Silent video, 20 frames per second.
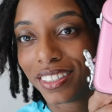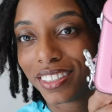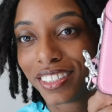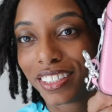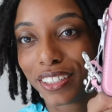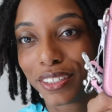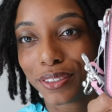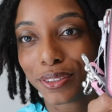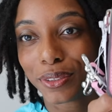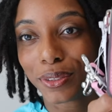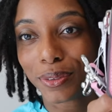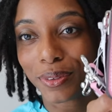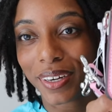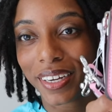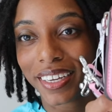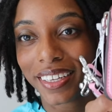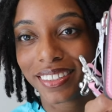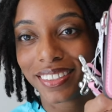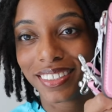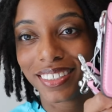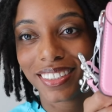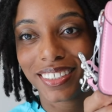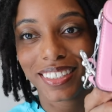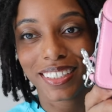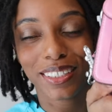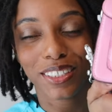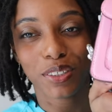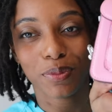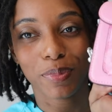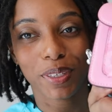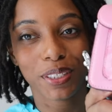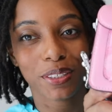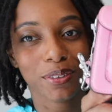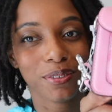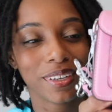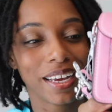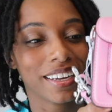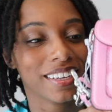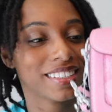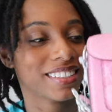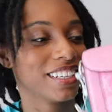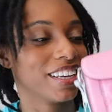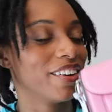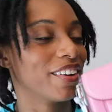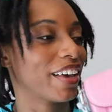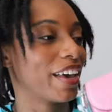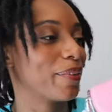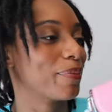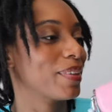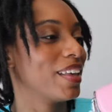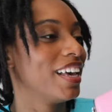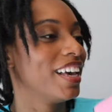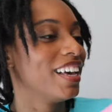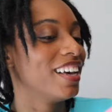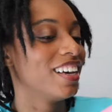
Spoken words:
She is grace. She is Miss United. Okay.